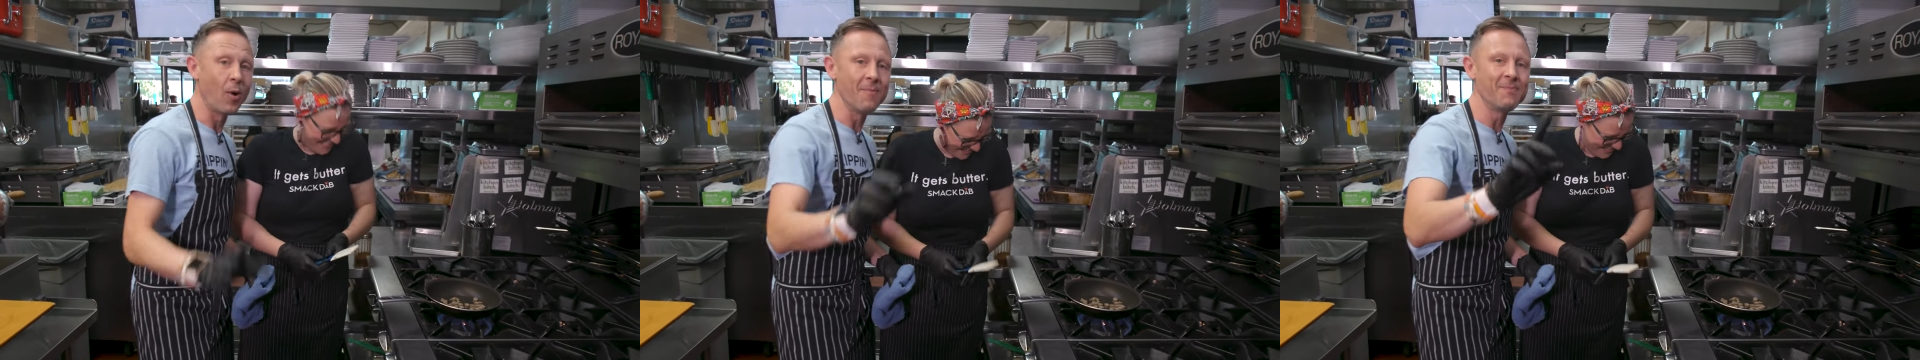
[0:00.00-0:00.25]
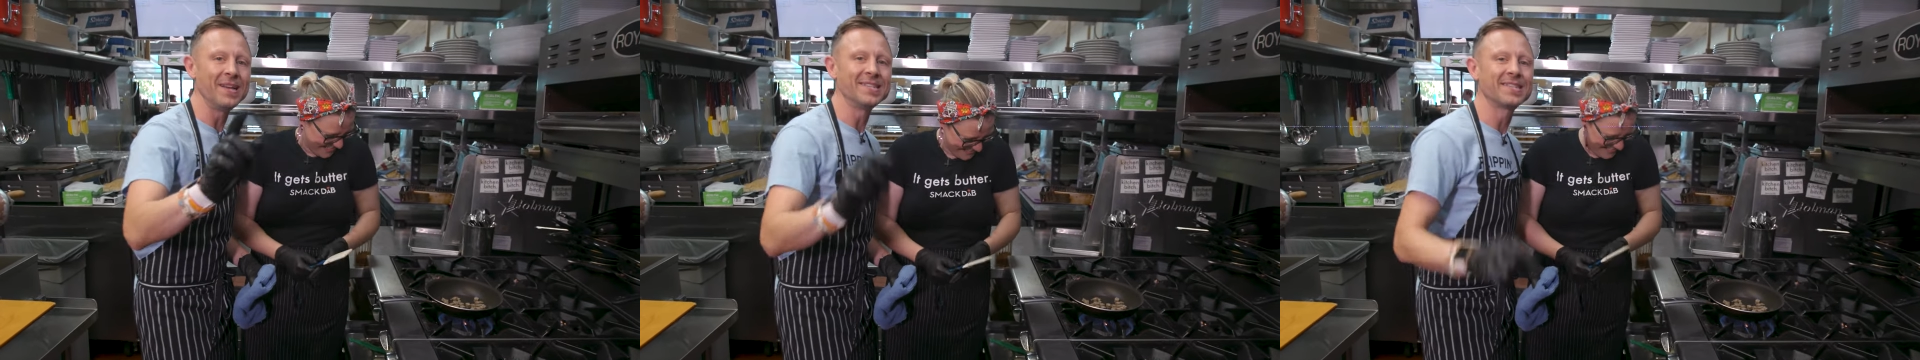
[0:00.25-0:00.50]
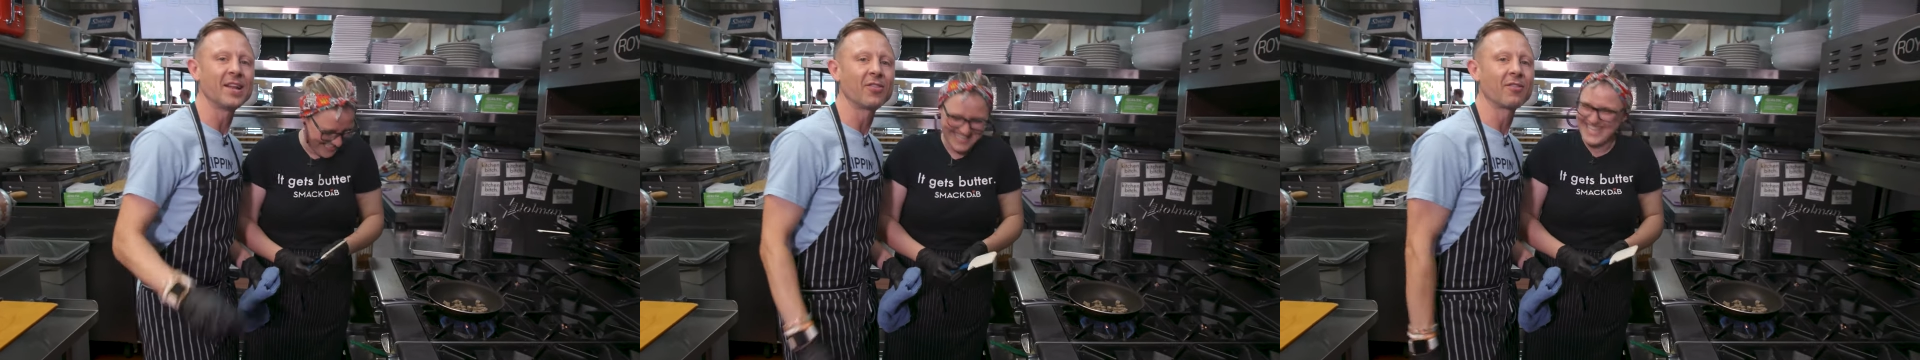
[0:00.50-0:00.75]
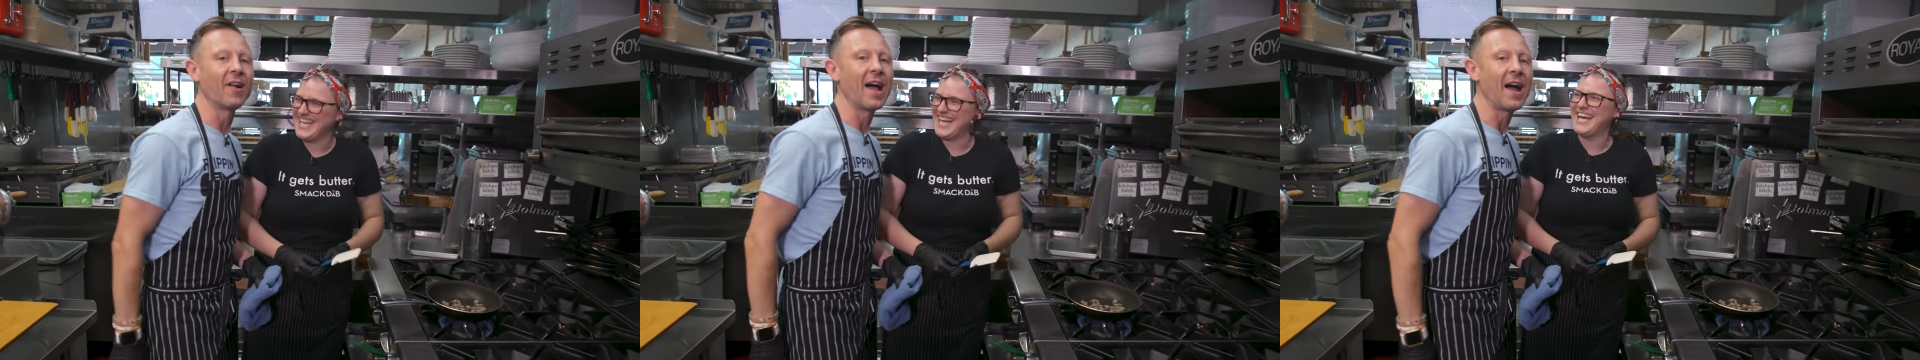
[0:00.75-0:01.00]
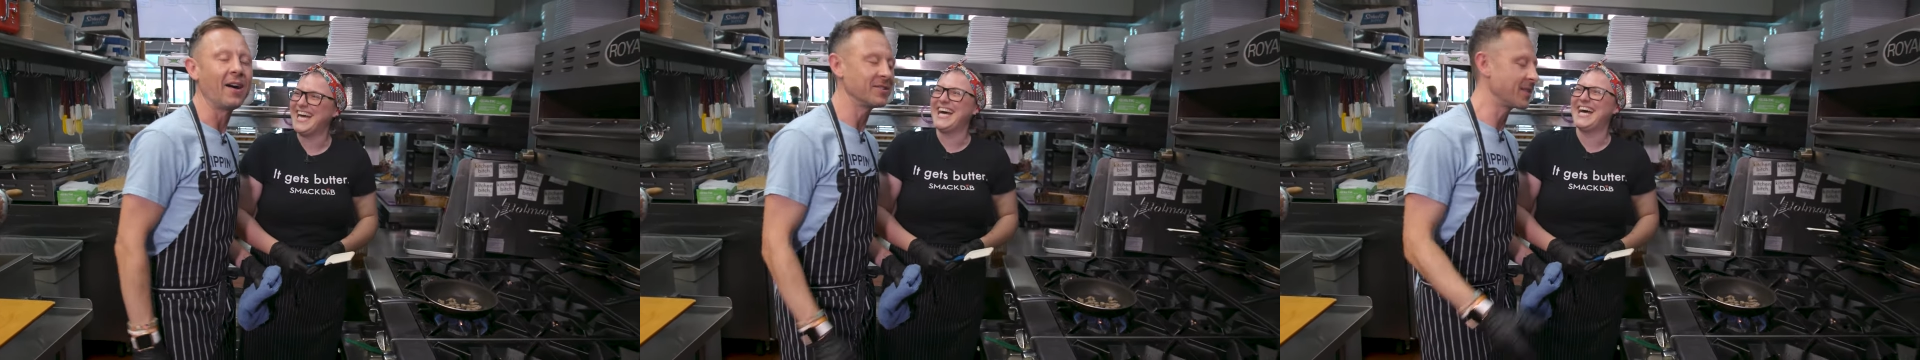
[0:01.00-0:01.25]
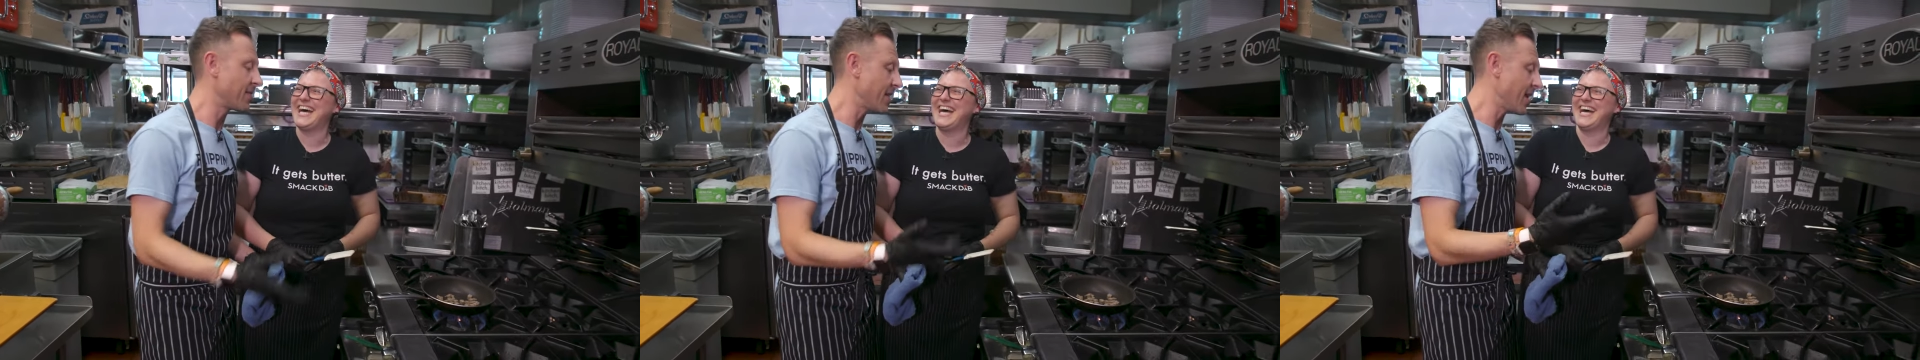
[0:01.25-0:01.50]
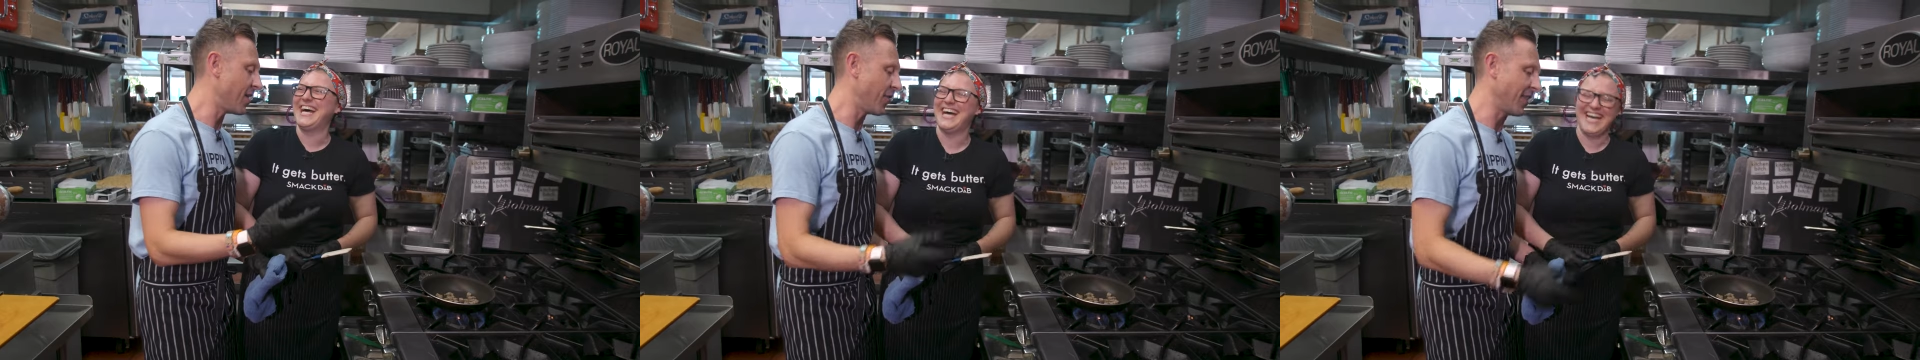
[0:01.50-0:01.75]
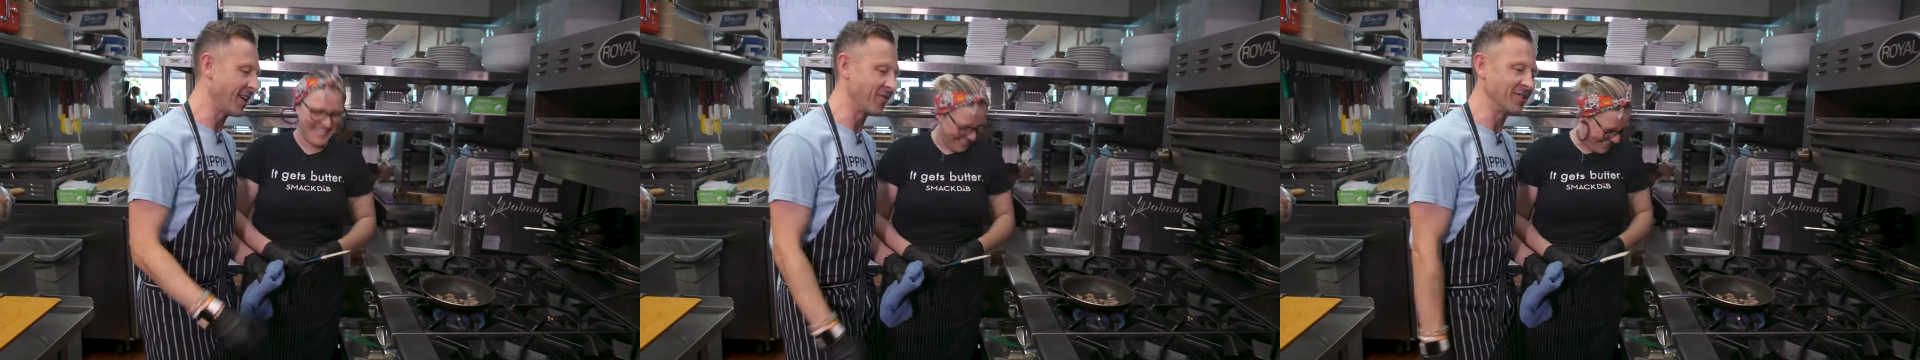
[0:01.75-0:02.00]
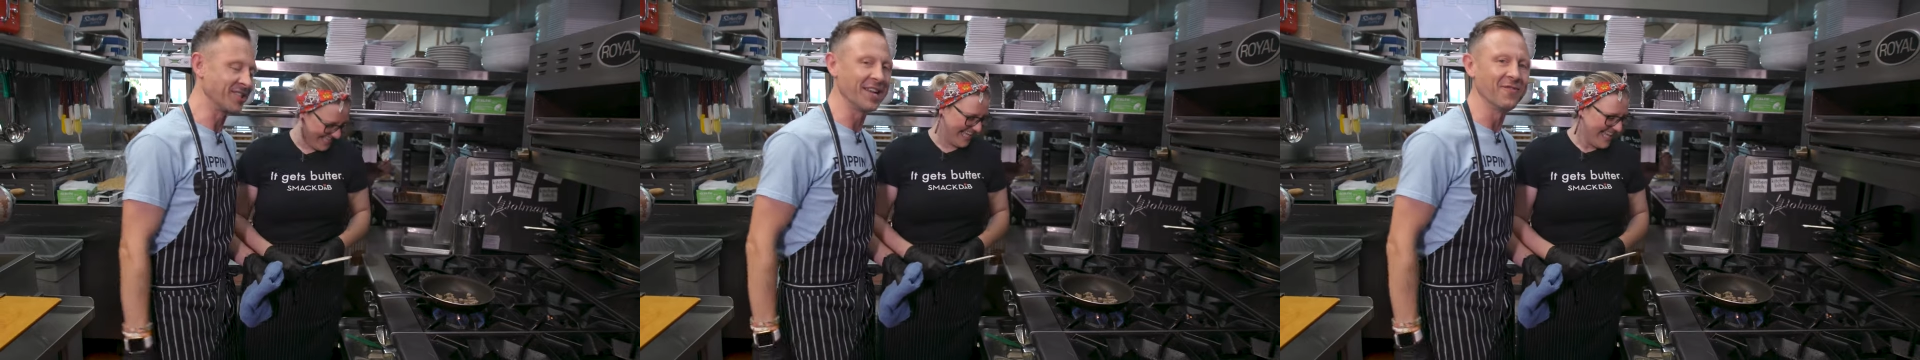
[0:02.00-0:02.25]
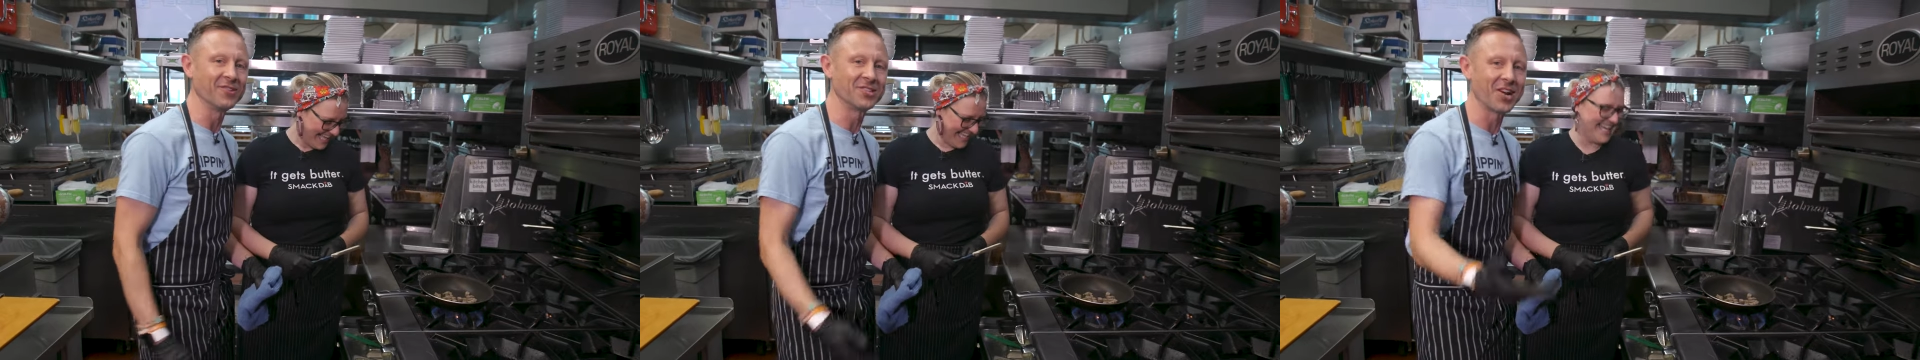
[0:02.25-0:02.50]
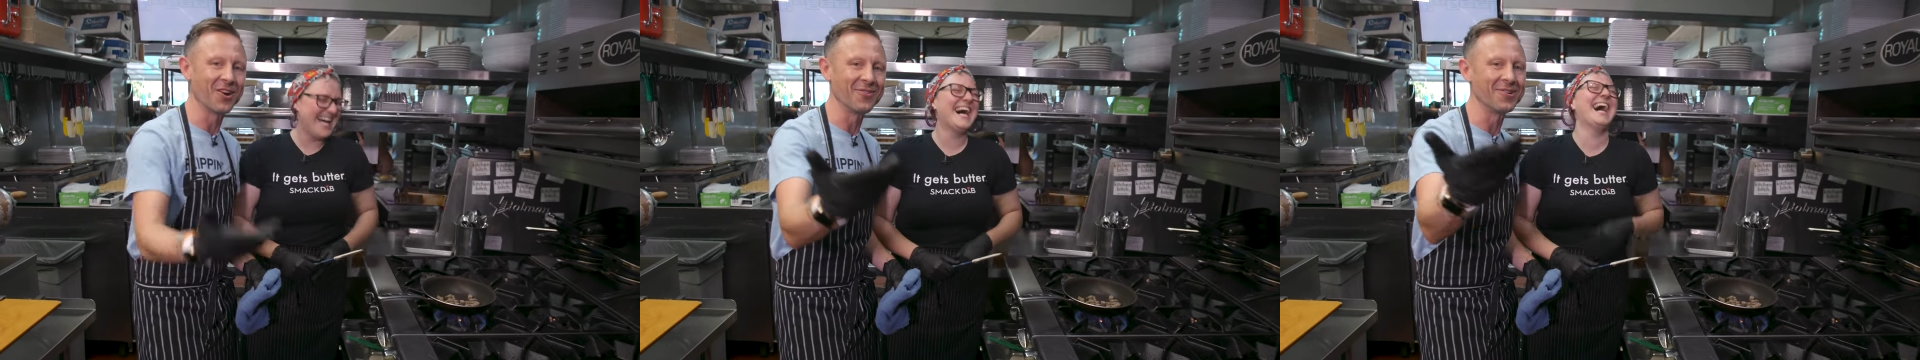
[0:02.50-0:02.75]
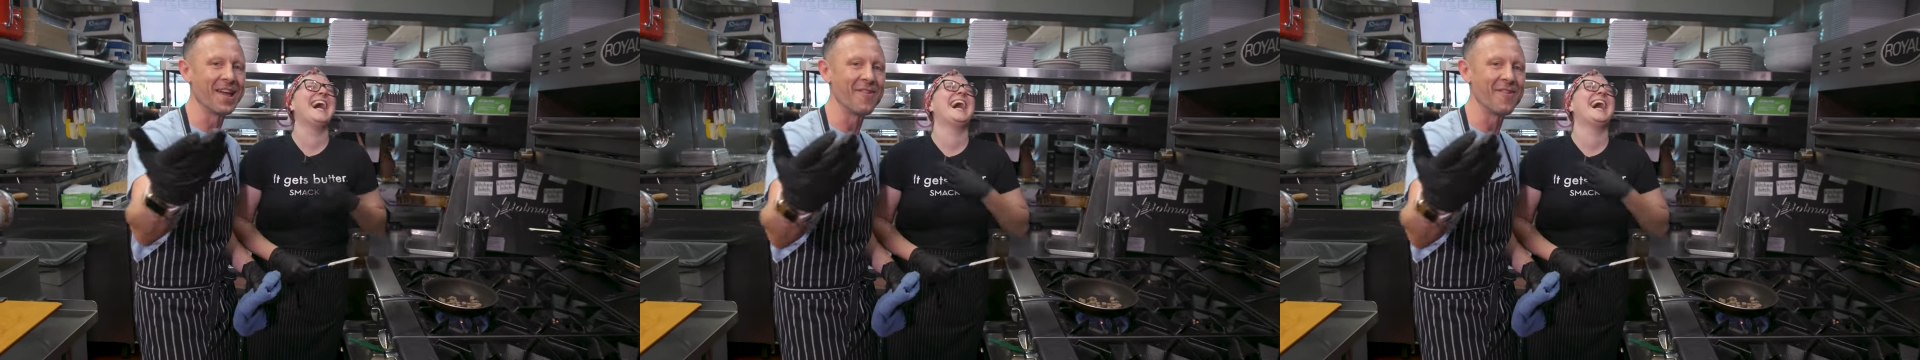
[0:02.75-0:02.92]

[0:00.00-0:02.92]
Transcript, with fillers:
Speaker 1: One piece did fry out, so thank you for that, Christine, for sharing with